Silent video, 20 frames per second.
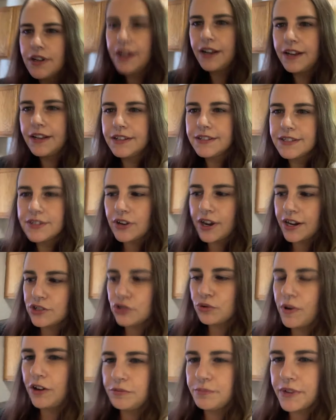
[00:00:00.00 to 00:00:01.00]
it's still got
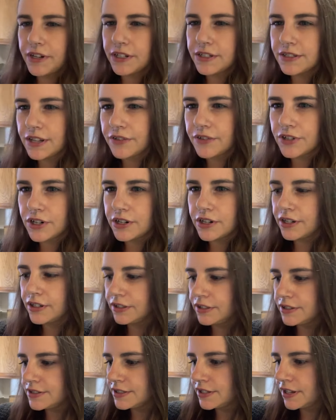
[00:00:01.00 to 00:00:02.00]
12 minutes left on it.
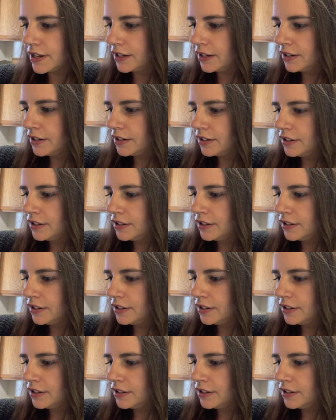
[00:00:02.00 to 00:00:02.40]
Let's see.